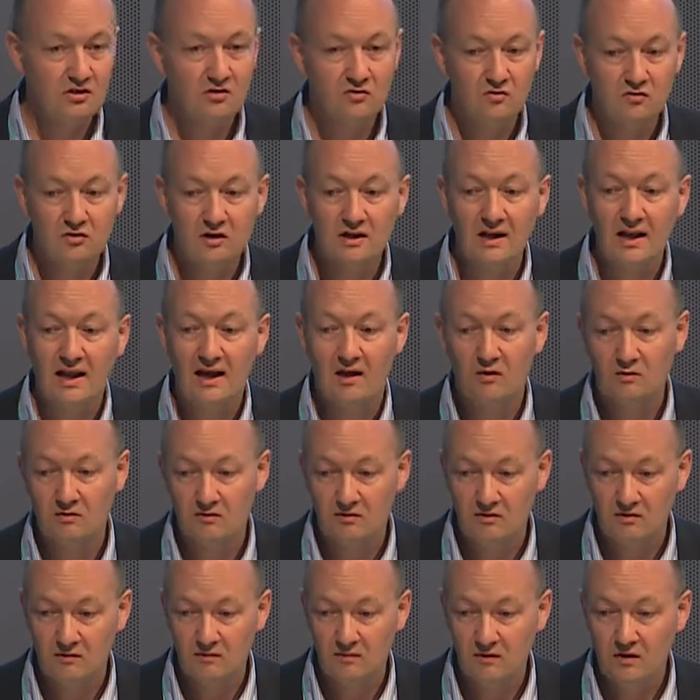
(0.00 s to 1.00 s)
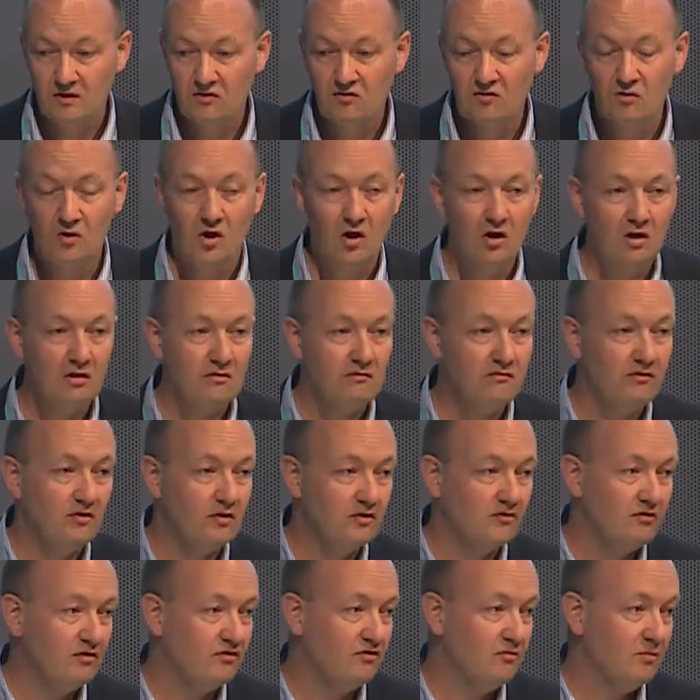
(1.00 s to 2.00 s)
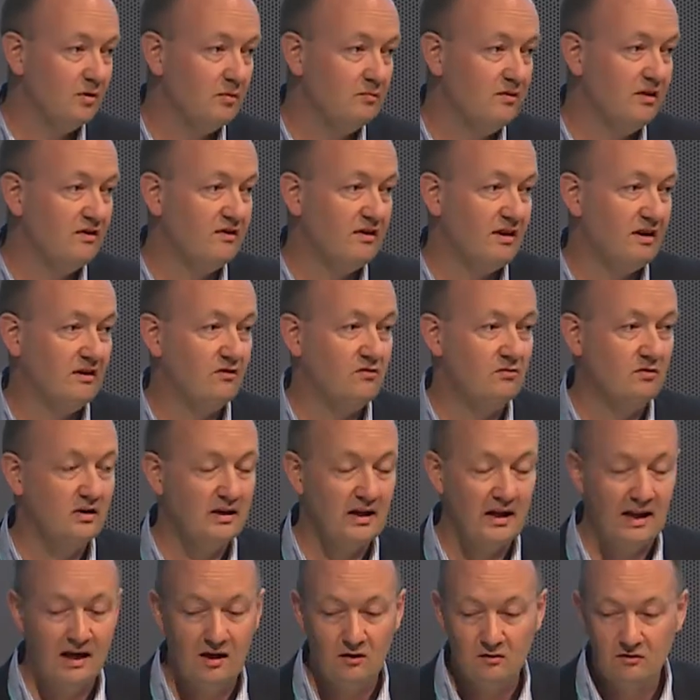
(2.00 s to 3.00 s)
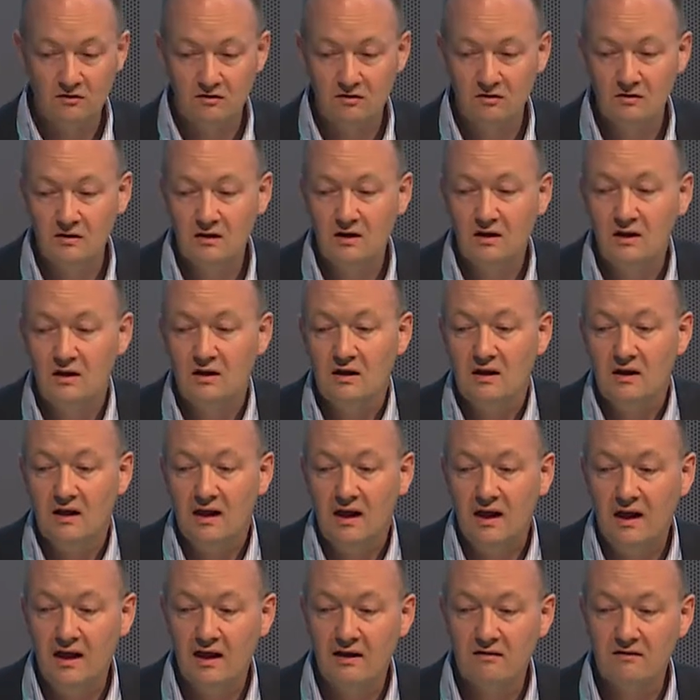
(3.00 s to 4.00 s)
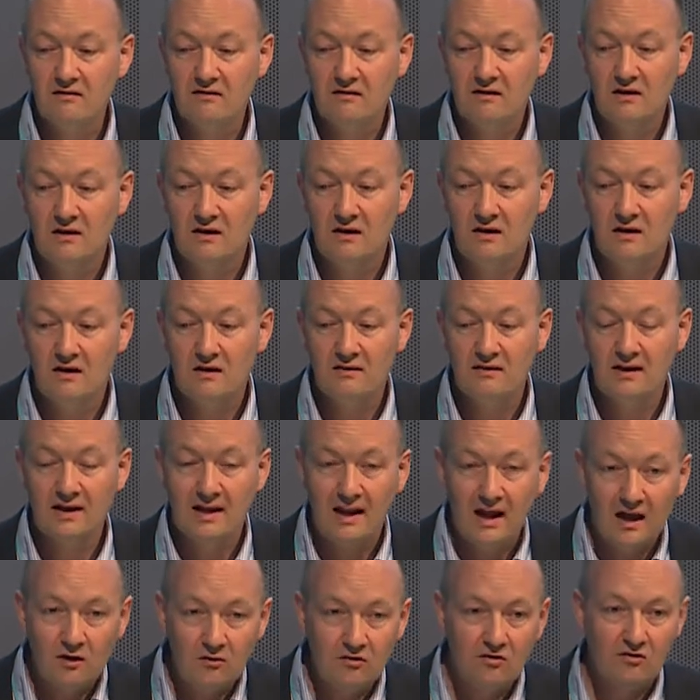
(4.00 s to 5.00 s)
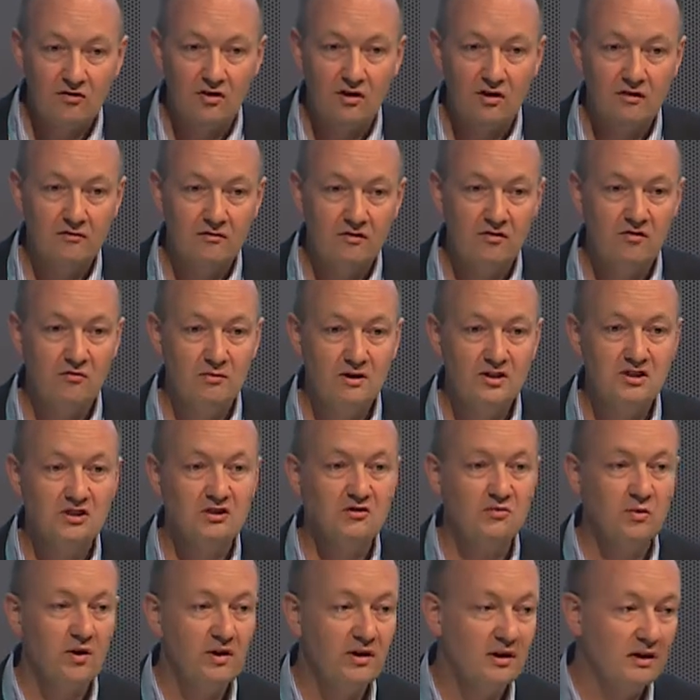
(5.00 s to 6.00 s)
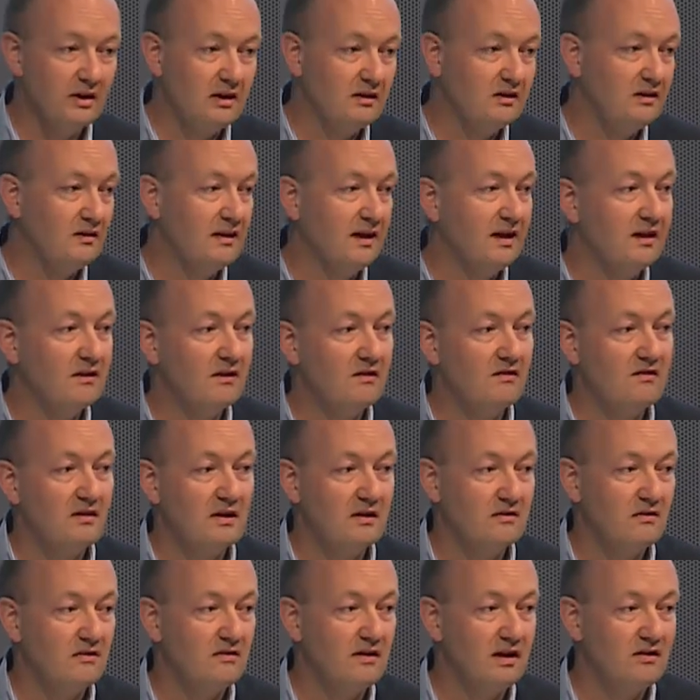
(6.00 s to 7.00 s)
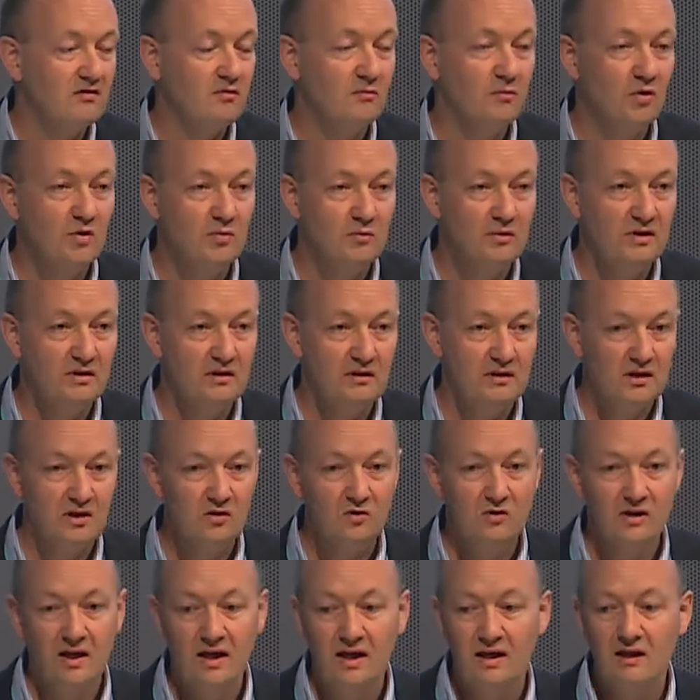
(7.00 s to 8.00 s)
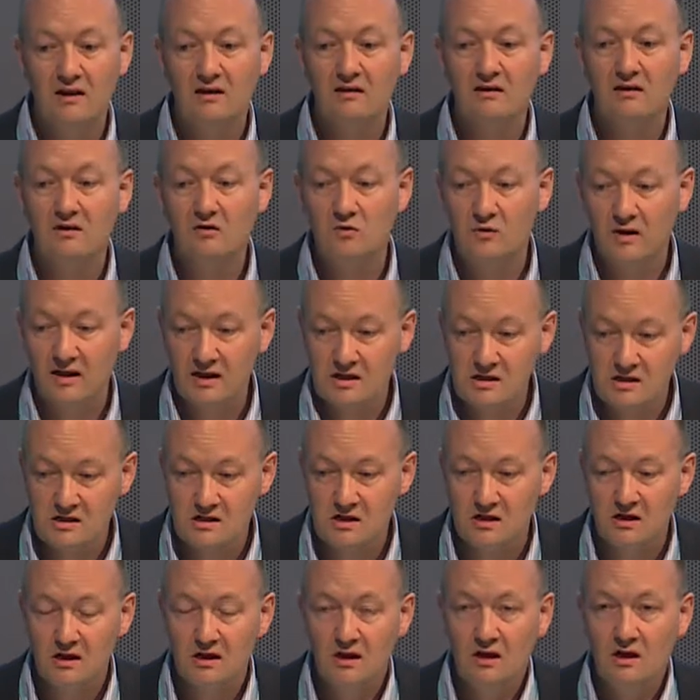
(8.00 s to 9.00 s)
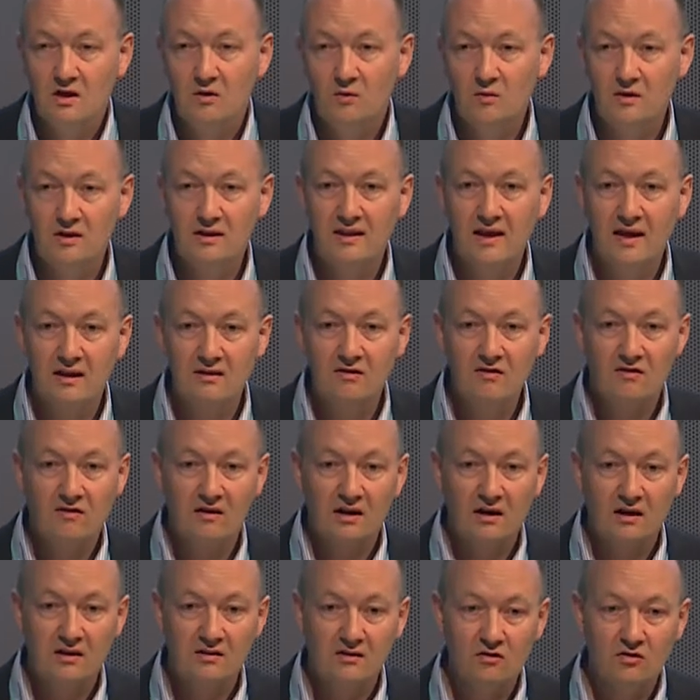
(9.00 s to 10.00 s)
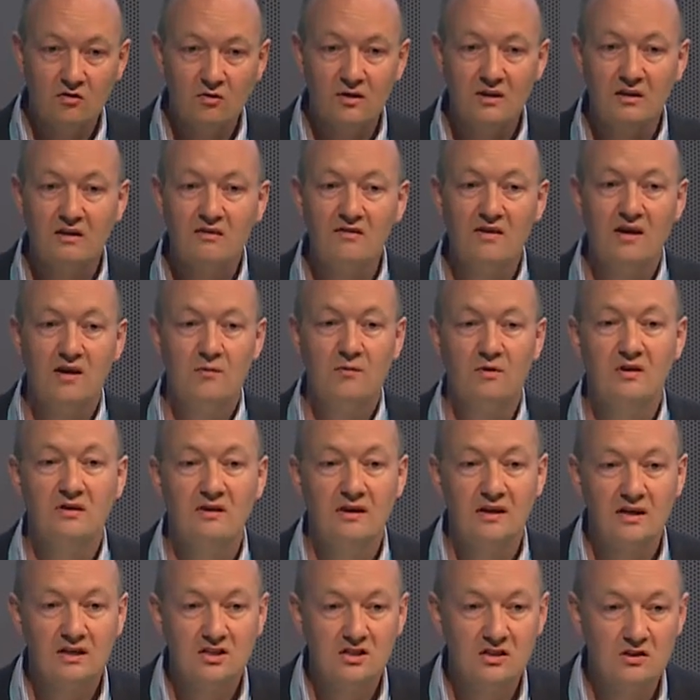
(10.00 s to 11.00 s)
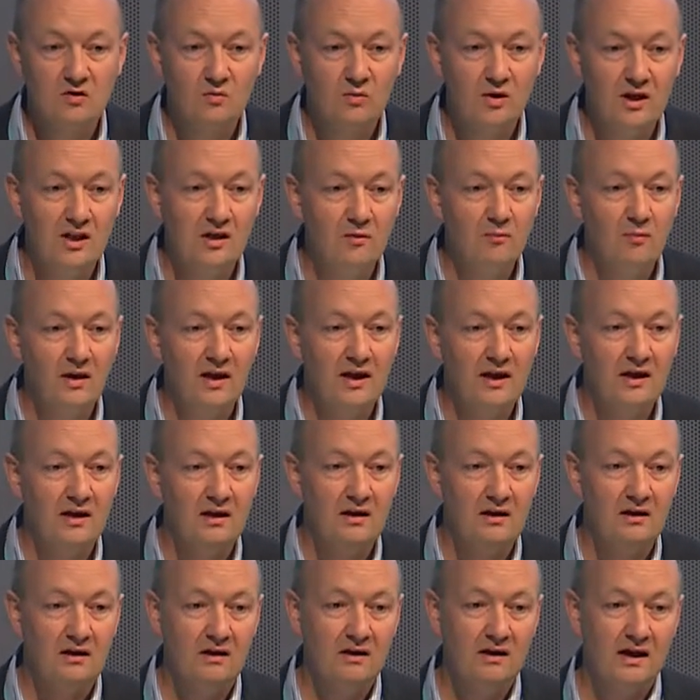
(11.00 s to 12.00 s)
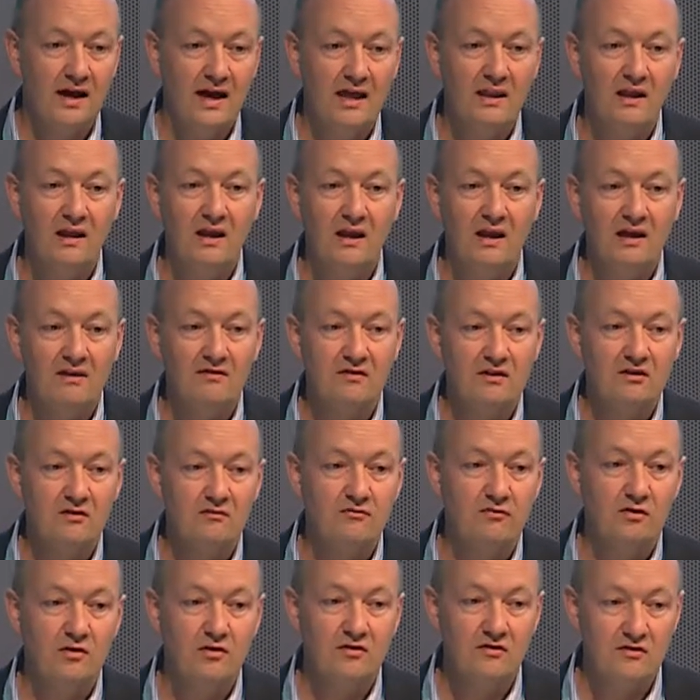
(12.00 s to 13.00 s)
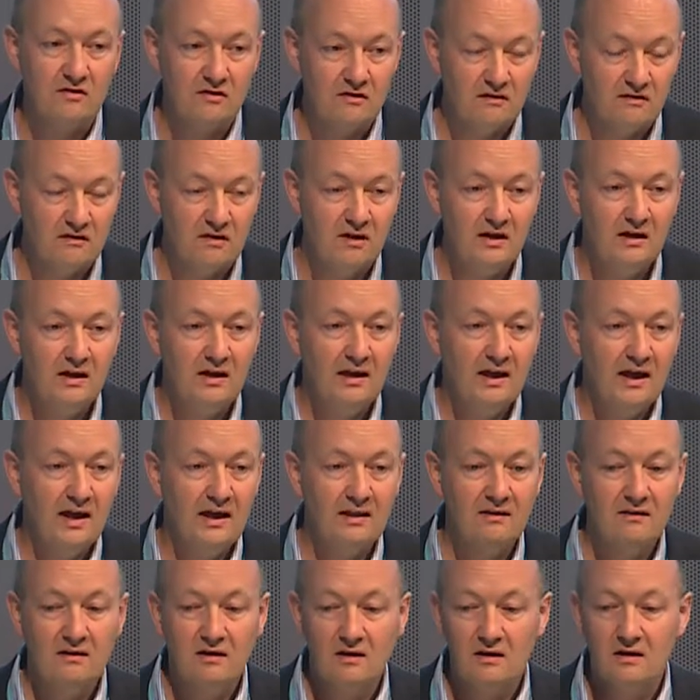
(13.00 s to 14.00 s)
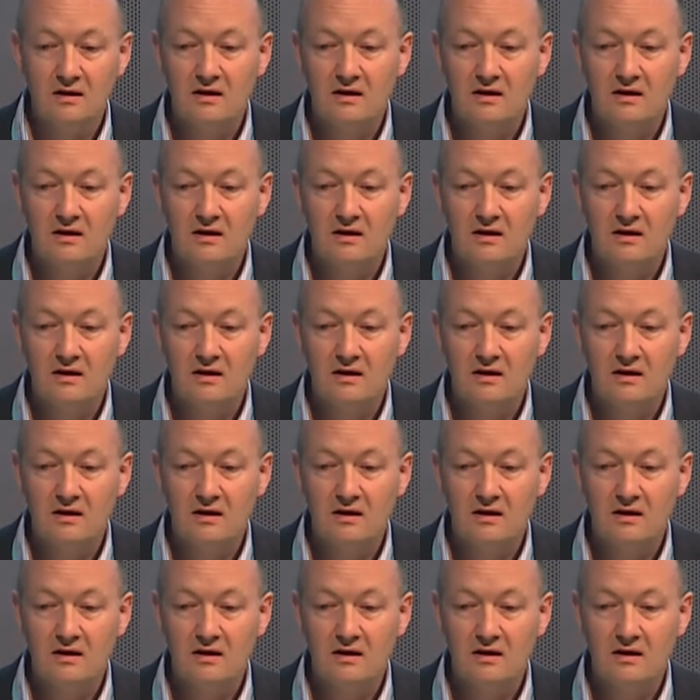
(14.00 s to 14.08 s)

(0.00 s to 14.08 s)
to the cloud. So all the voxels will be sent to the cloud. And the cloud service, which is running in the data centers at the moment in the UK and in the US, will then start doing the segmentation, really by analyzing the voxels and